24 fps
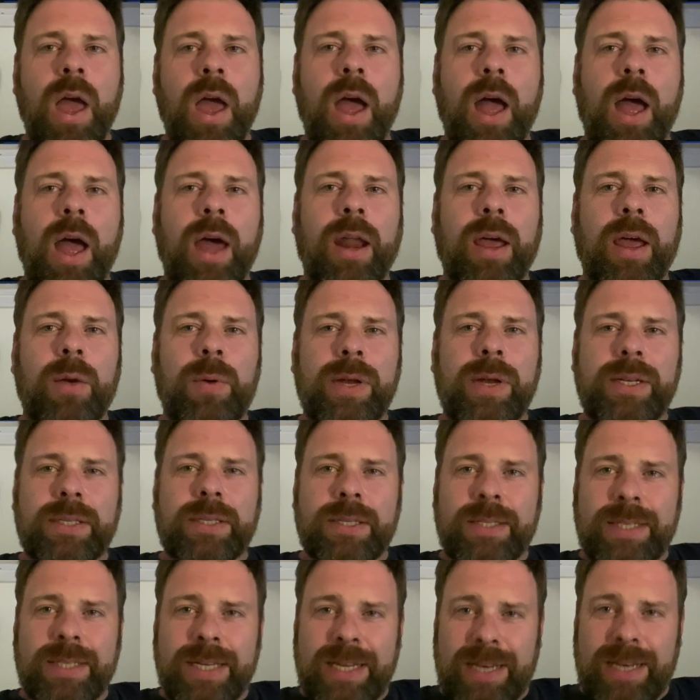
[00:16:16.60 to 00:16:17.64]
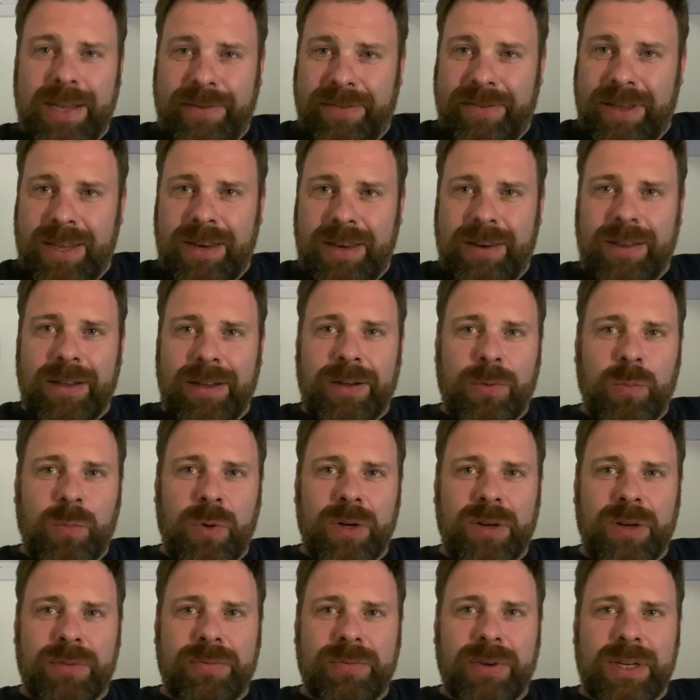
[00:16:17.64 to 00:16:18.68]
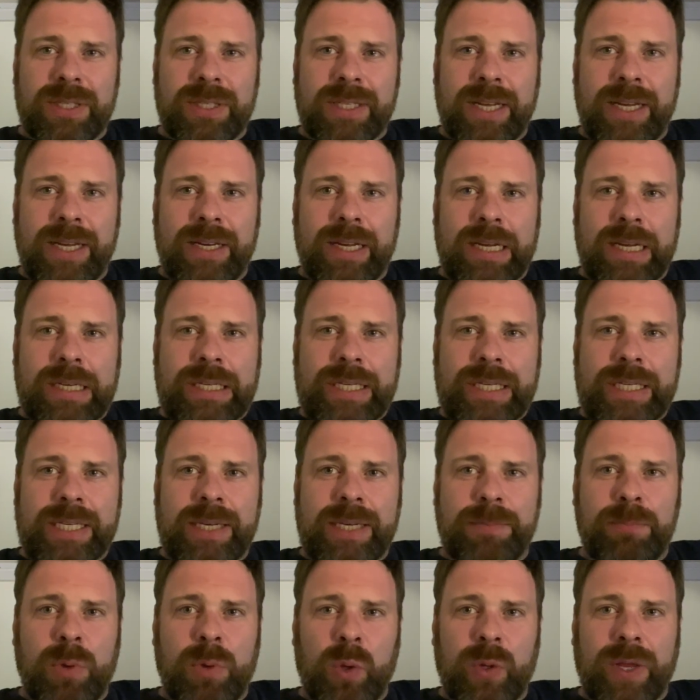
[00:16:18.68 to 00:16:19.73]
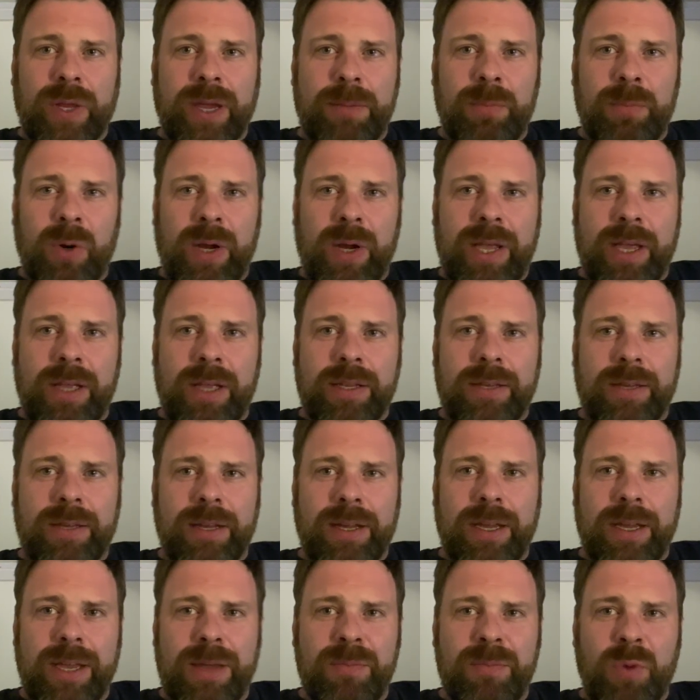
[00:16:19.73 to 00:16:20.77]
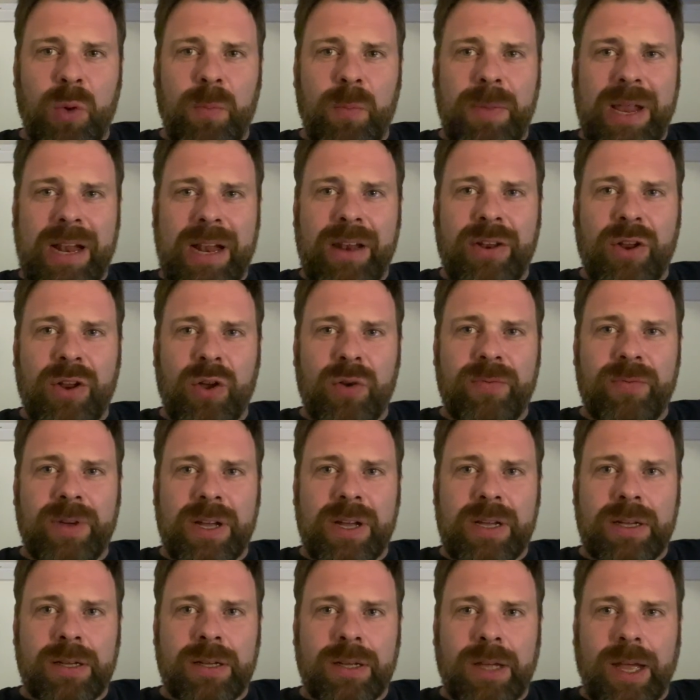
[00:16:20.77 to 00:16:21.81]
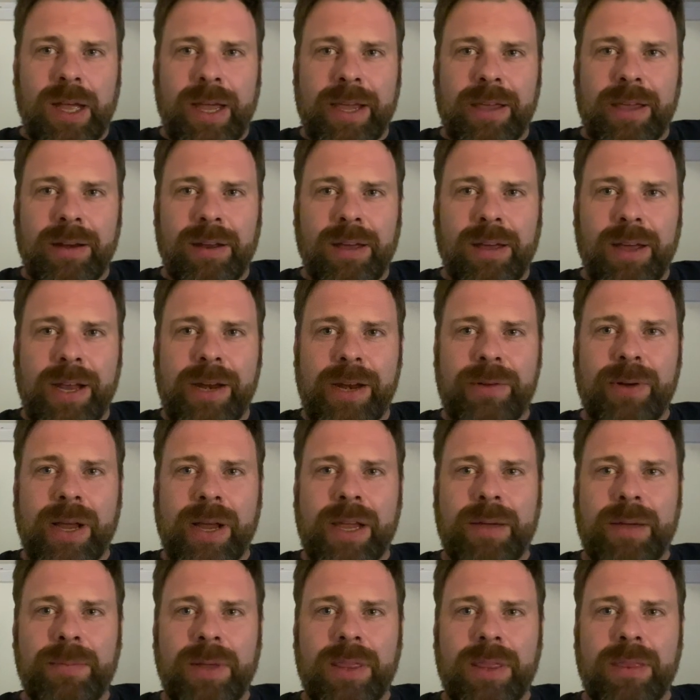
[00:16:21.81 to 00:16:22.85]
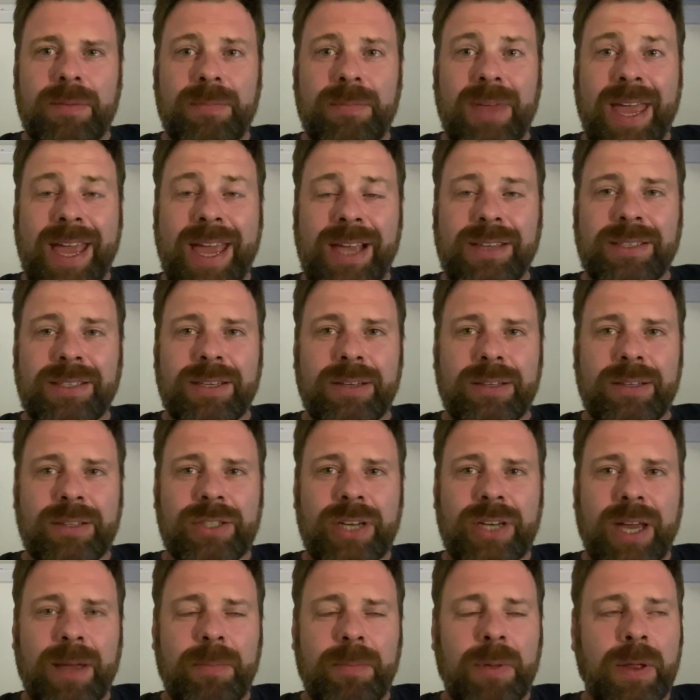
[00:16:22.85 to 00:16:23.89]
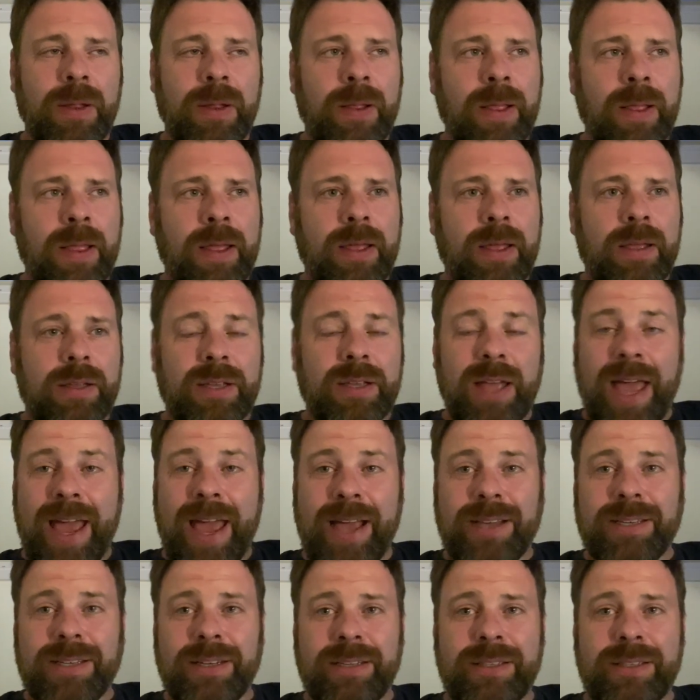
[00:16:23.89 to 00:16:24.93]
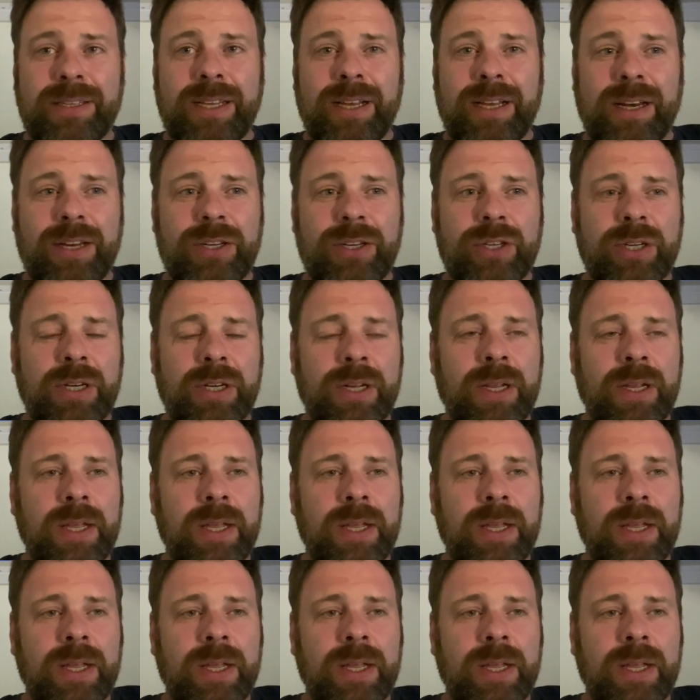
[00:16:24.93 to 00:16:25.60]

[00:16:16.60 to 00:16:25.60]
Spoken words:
I went to see David, a wonderful estate agent in Pontremoli at Immobile Nova. I can highly recommend them. Excellent chap, excellent English.